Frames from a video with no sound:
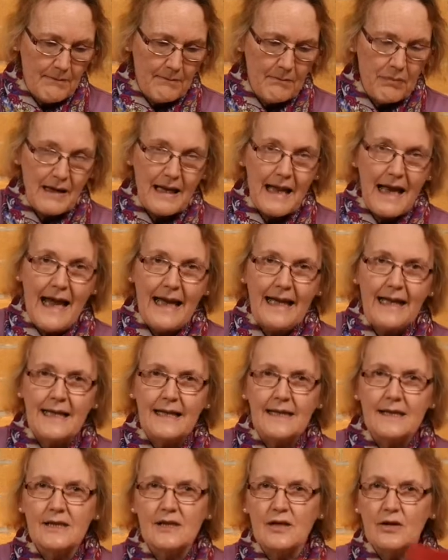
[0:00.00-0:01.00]

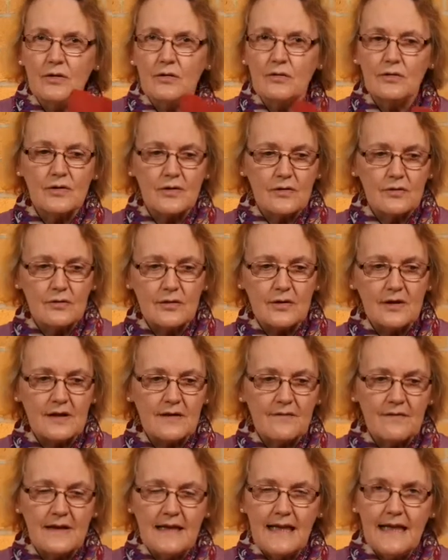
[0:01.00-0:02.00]
blankets and all sorts
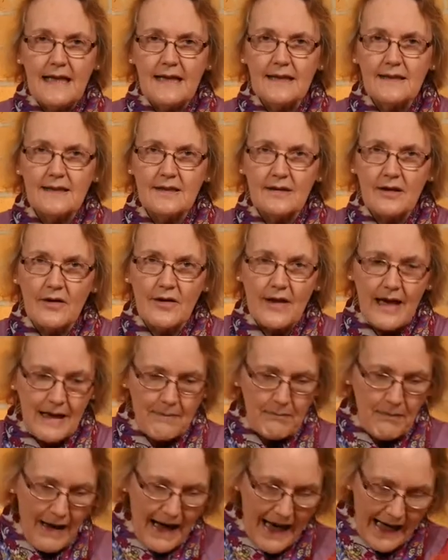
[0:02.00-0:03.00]
of things, so they
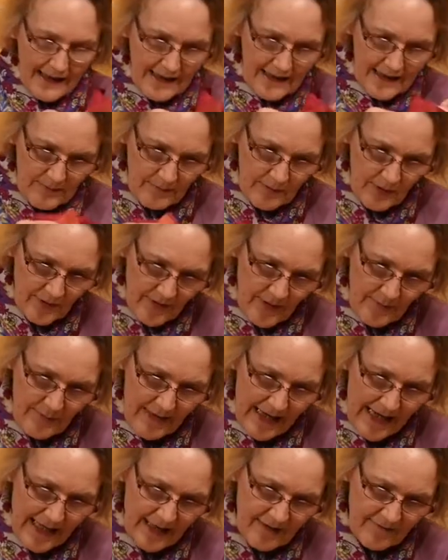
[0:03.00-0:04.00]
packed them on the
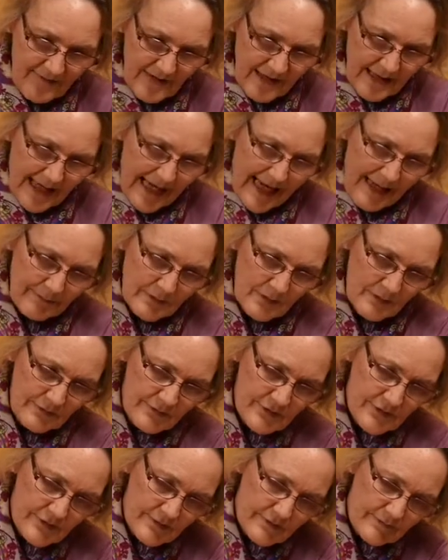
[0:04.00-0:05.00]
back of the
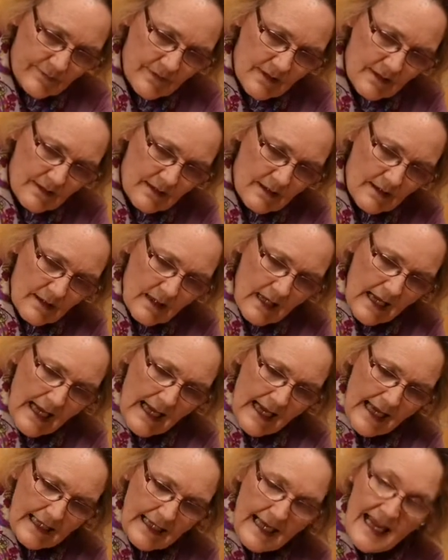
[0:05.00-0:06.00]
camels.
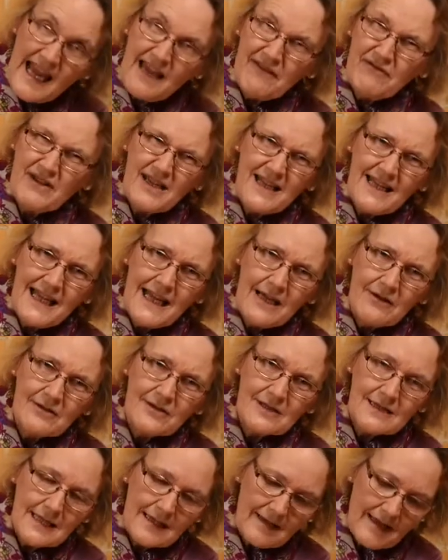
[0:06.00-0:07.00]
And everything
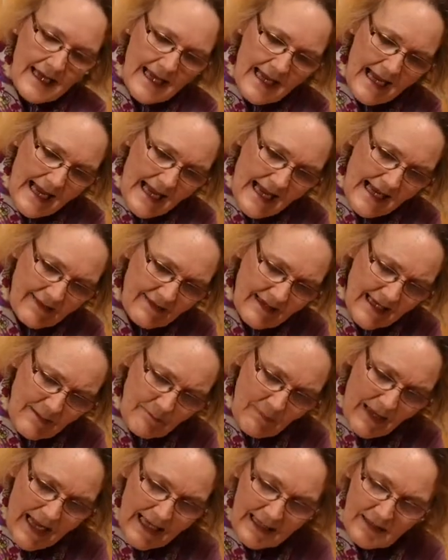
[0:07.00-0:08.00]
else that they had, they
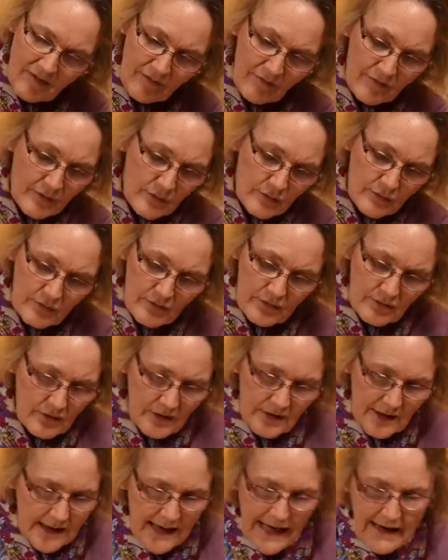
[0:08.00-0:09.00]
packed food
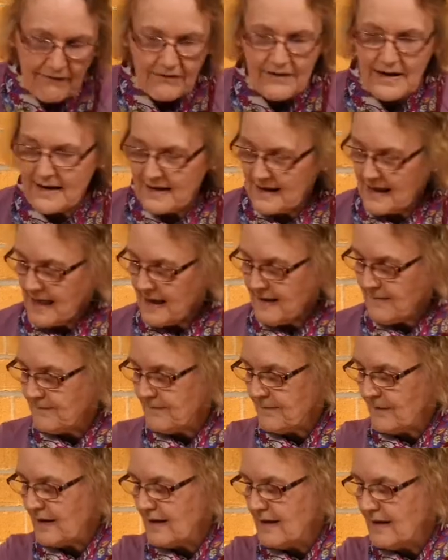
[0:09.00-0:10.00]
and everything.
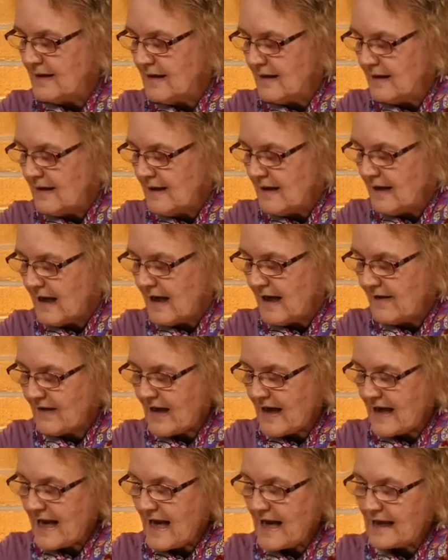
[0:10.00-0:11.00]
And
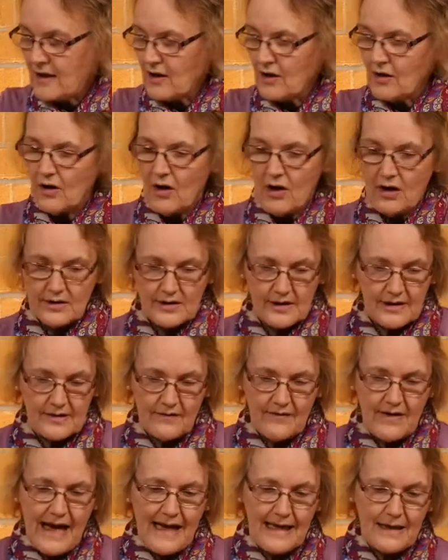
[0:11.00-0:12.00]
they had lots of
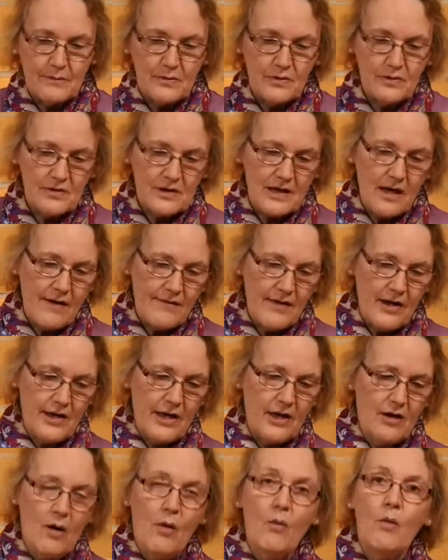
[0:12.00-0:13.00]
animals. I've only
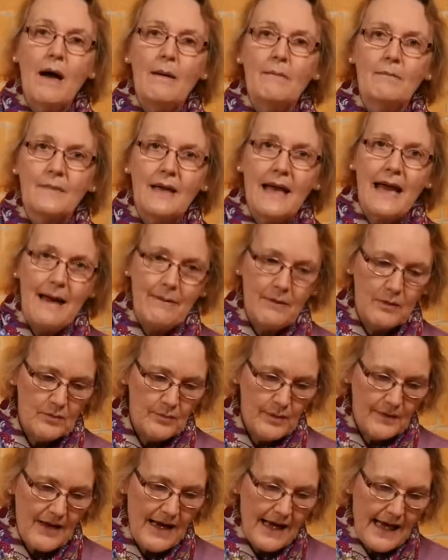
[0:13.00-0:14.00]
got one camel,
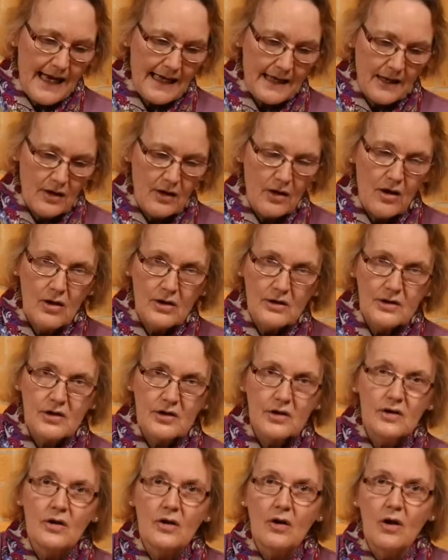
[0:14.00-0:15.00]
but they had lots
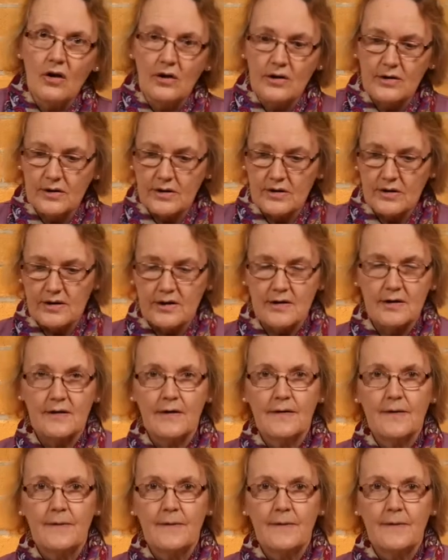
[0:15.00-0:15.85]
and lots.